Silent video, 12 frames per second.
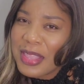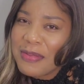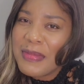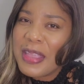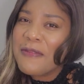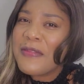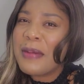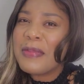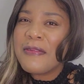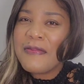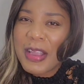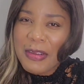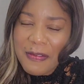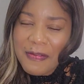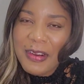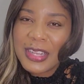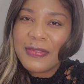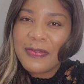with me from the very
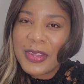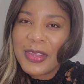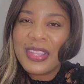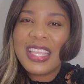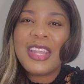first video,